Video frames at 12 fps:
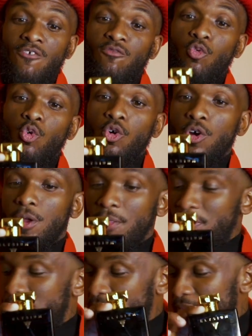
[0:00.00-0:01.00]
for
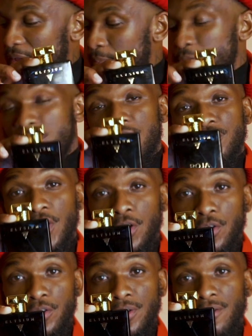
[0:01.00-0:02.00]
the number
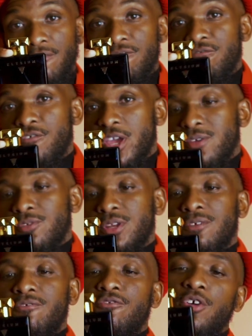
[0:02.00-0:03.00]
third
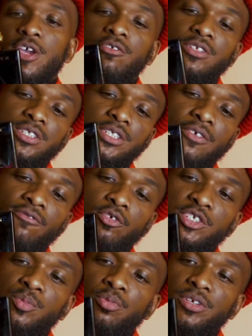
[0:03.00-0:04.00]
favorite fragrance
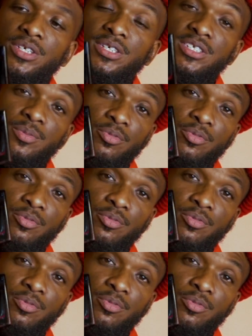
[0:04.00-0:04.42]
for spring,